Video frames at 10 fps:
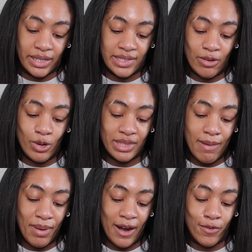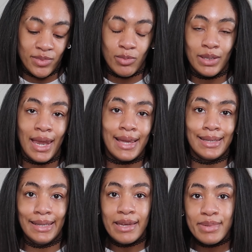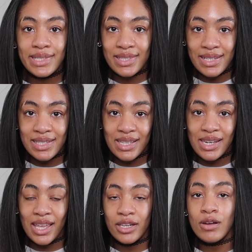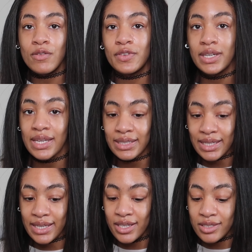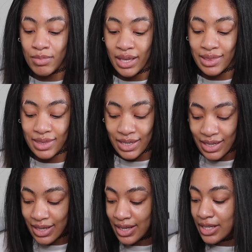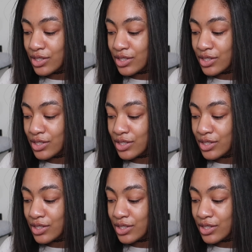because I want that bathroom to be like lemon scented and you know vanilla is my thing